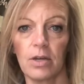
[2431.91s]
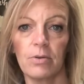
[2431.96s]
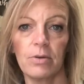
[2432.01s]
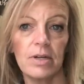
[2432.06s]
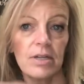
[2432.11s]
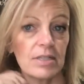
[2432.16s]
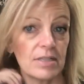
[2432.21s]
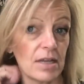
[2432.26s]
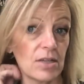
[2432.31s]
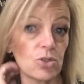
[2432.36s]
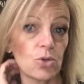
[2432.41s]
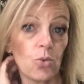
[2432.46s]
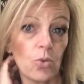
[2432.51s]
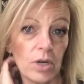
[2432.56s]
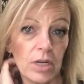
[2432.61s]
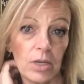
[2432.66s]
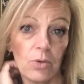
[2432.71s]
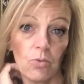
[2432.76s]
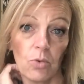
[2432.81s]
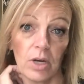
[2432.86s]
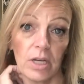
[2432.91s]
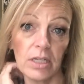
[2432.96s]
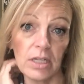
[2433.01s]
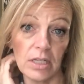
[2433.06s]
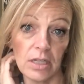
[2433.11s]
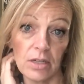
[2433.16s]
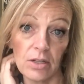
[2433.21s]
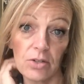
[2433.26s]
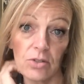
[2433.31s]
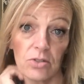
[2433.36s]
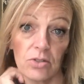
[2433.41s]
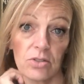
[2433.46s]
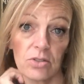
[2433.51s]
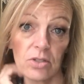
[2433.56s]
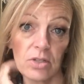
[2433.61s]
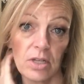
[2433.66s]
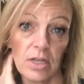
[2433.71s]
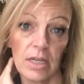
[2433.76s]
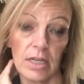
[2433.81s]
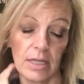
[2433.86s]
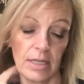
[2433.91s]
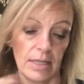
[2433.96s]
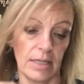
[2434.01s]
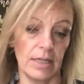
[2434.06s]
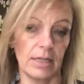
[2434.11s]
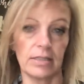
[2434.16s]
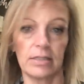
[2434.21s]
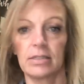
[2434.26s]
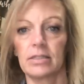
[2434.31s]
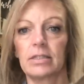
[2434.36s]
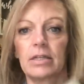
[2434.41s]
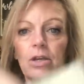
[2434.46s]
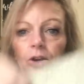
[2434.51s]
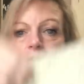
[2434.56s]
What is that, 21 years? That's terrible